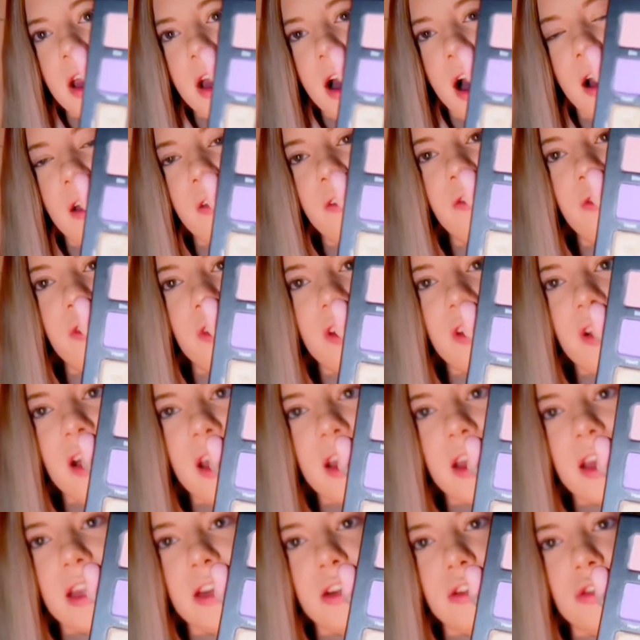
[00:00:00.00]
I feel
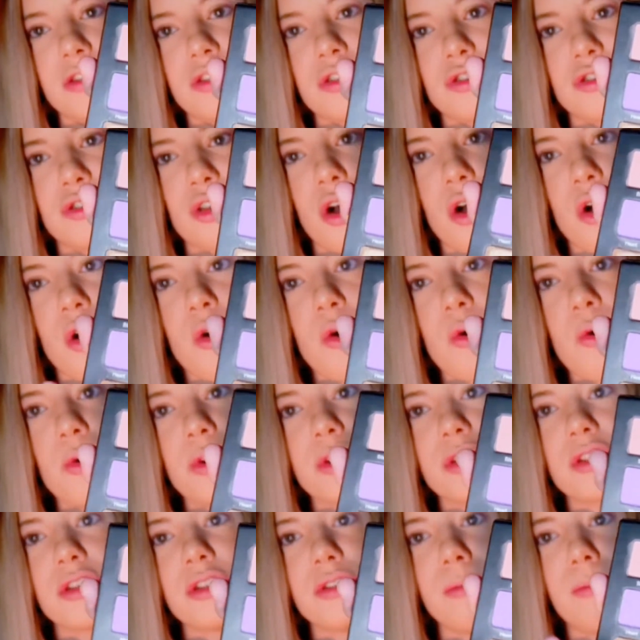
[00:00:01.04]
like it is so
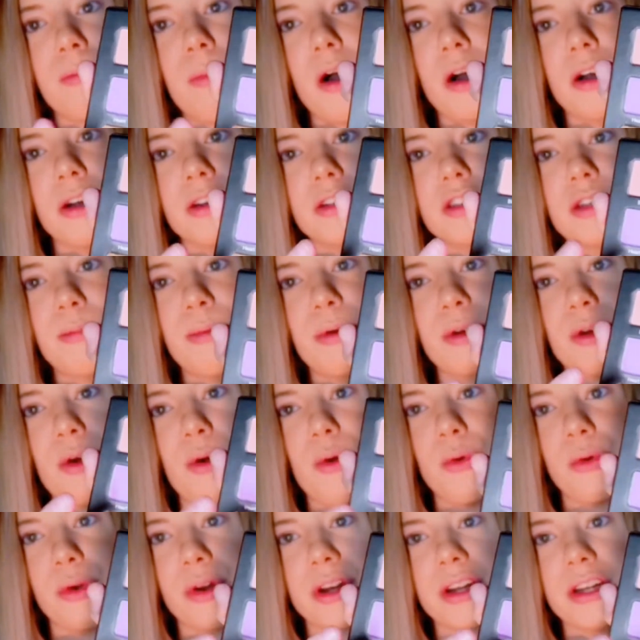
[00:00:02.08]
smart to put an
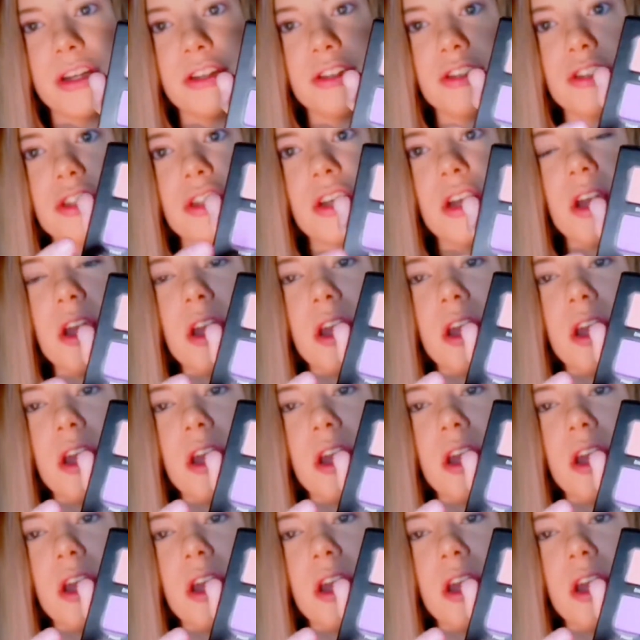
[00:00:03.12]
orange